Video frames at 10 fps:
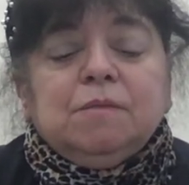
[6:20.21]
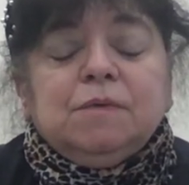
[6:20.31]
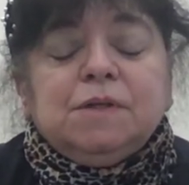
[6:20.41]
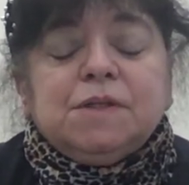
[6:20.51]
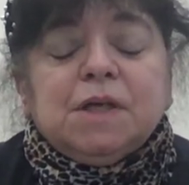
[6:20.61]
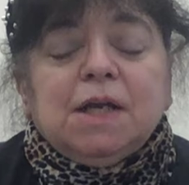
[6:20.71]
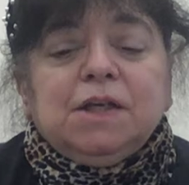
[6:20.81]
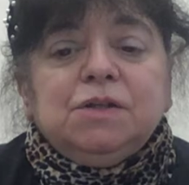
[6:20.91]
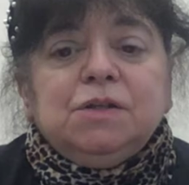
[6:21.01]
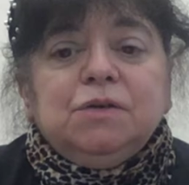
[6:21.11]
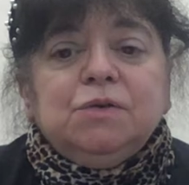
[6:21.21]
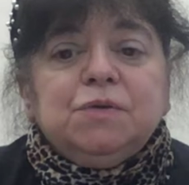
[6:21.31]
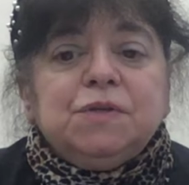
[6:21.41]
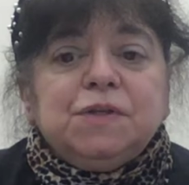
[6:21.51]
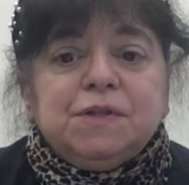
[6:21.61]
deciding to
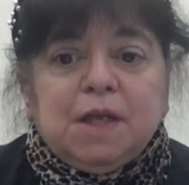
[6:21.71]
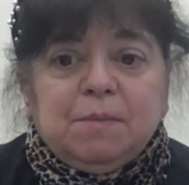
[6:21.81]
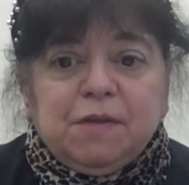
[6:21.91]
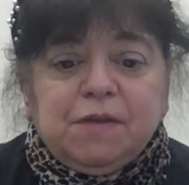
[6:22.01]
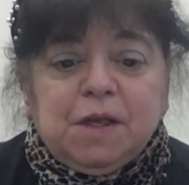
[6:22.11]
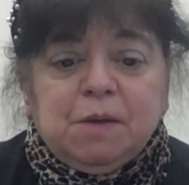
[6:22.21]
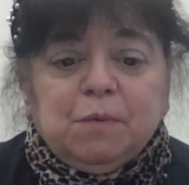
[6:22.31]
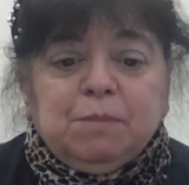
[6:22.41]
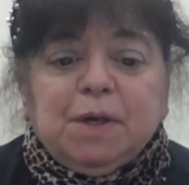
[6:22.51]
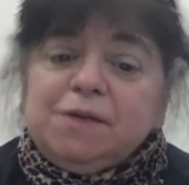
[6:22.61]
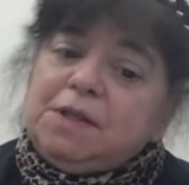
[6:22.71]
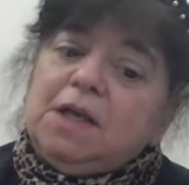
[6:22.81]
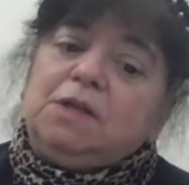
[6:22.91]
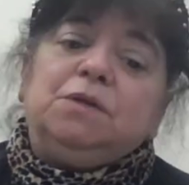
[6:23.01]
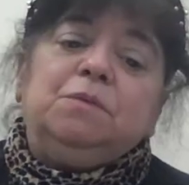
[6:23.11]
use the same theme when
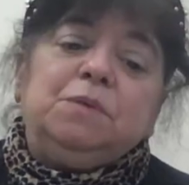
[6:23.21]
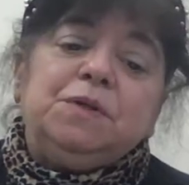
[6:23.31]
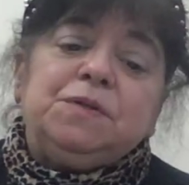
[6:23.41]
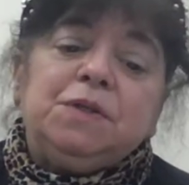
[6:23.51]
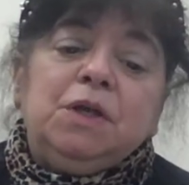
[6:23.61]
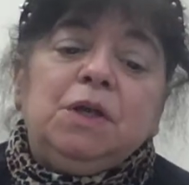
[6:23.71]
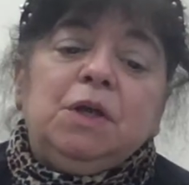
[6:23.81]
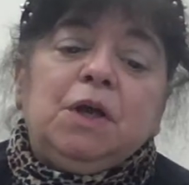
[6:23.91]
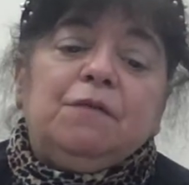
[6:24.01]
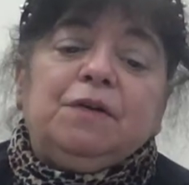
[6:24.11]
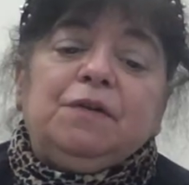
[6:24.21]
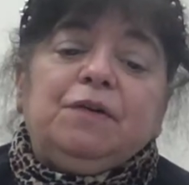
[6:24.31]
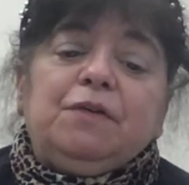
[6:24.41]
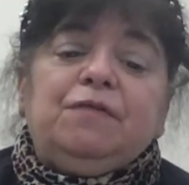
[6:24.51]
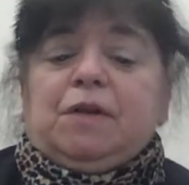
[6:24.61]
Paisiello was a very,
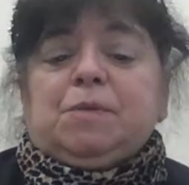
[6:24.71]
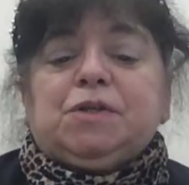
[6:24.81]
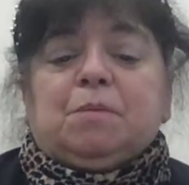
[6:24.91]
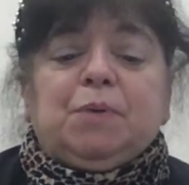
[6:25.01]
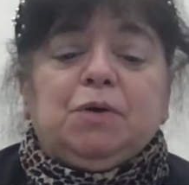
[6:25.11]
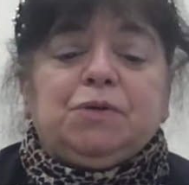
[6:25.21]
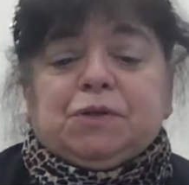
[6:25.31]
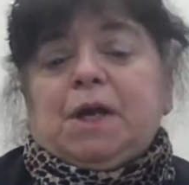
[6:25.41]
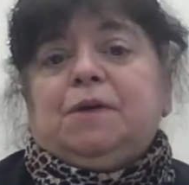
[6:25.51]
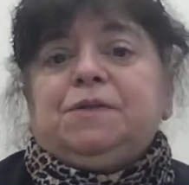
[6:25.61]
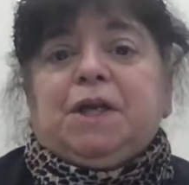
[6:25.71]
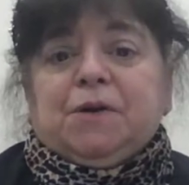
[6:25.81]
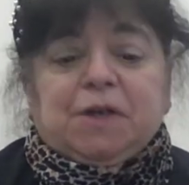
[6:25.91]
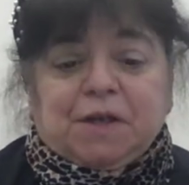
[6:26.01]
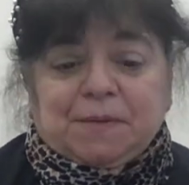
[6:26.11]
very famous composer. How
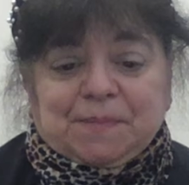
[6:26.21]
dare he?